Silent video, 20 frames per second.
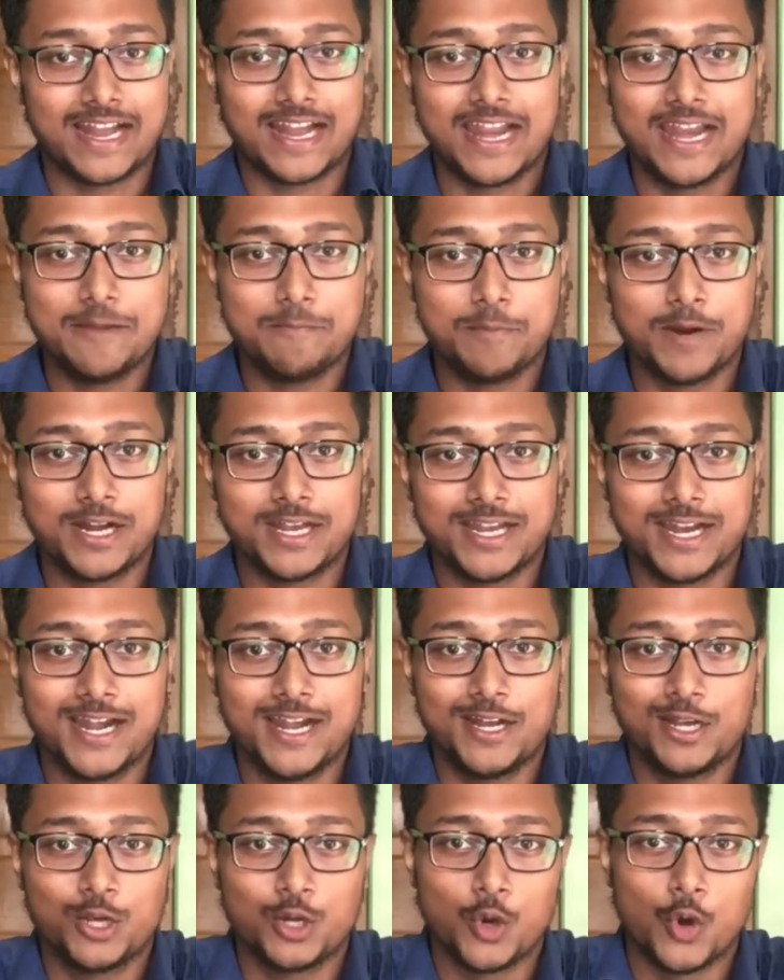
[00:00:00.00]
red
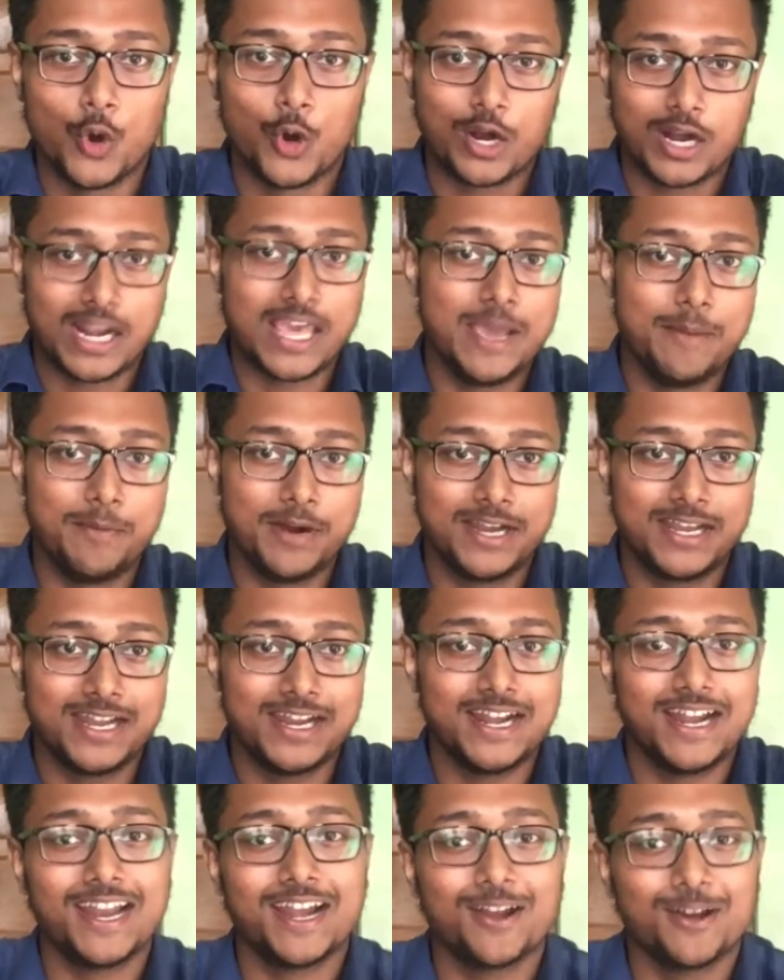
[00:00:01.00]
button to gray
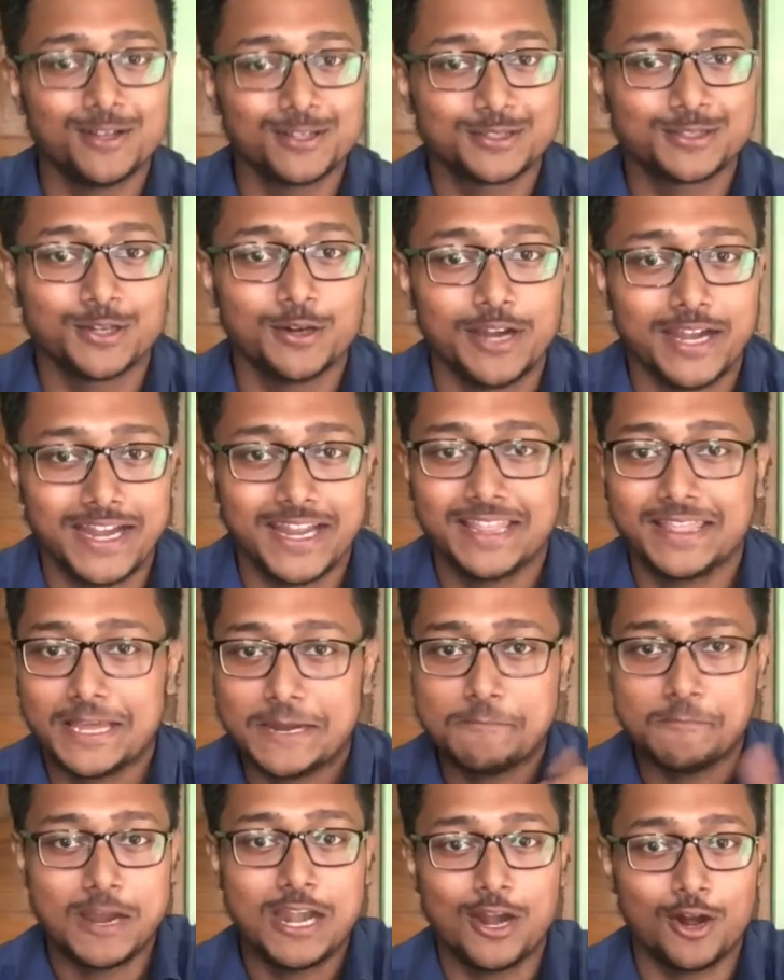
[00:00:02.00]
button and also hitting
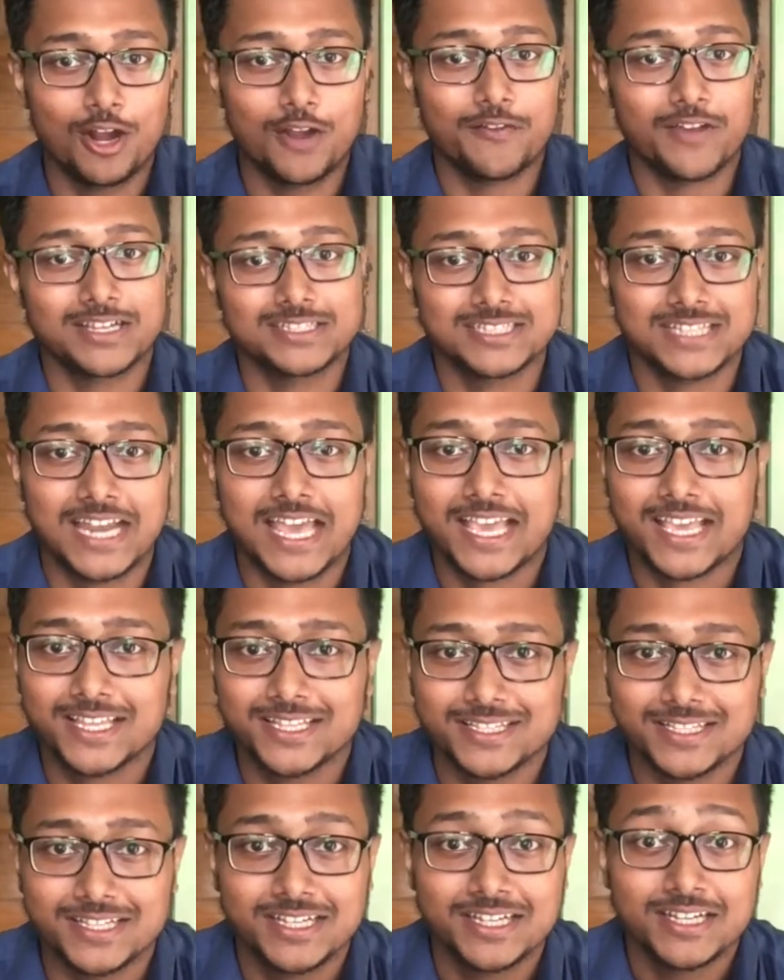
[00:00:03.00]
that bell notification
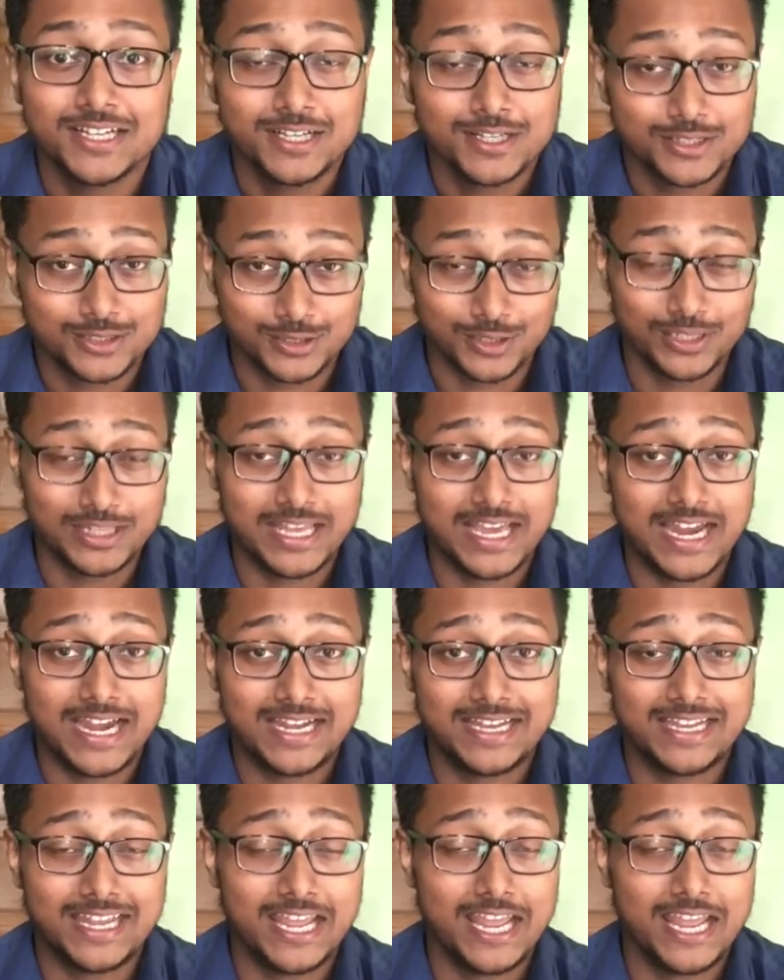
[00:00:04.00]
icon, so that